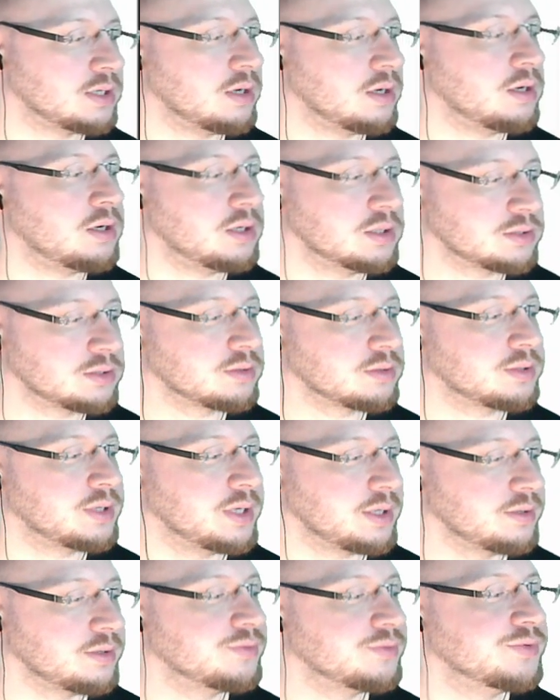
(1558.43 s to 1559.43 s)
Also,
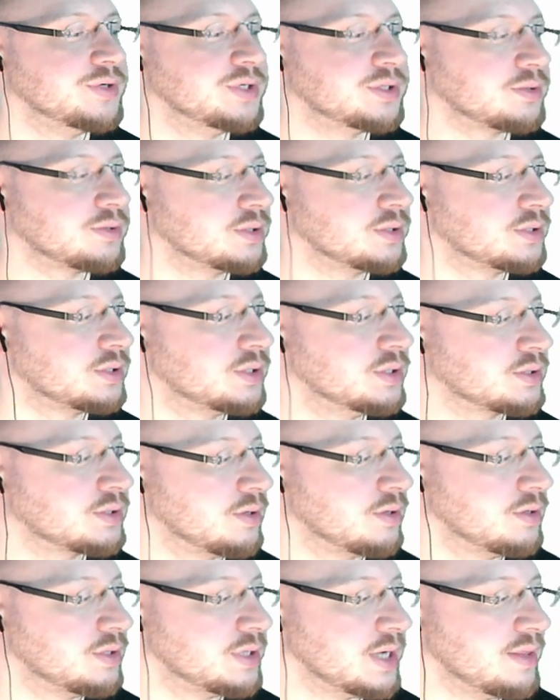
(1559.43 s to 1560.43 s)
Kitten resources
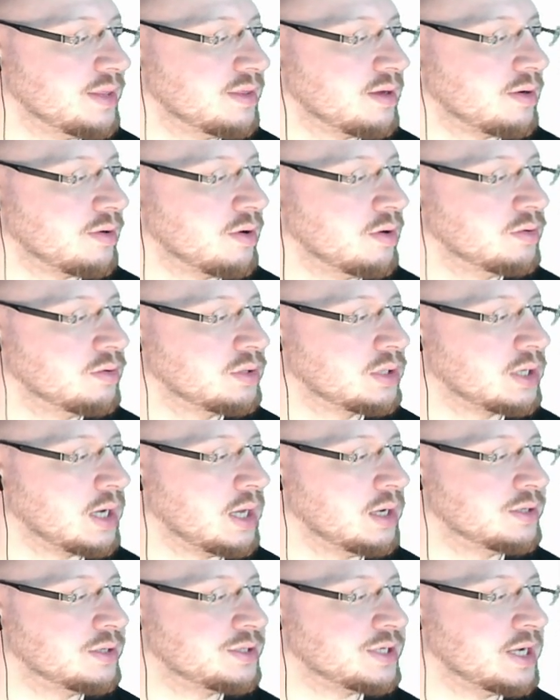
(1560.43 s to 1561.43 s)
contain their own
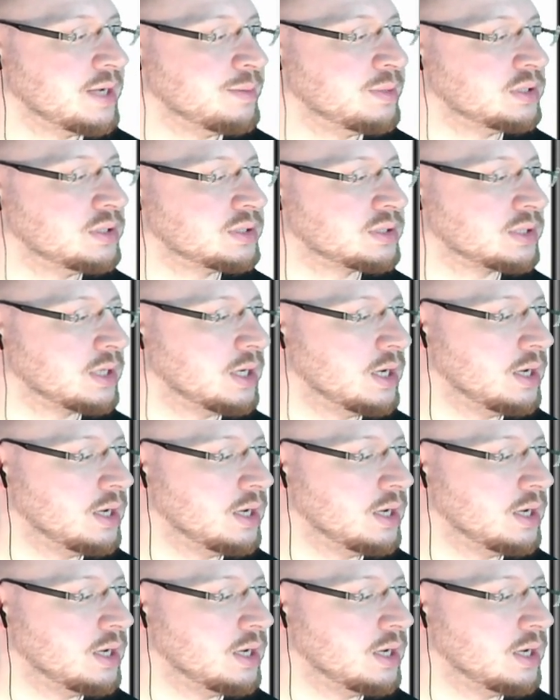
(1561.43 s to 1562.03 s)
color tables,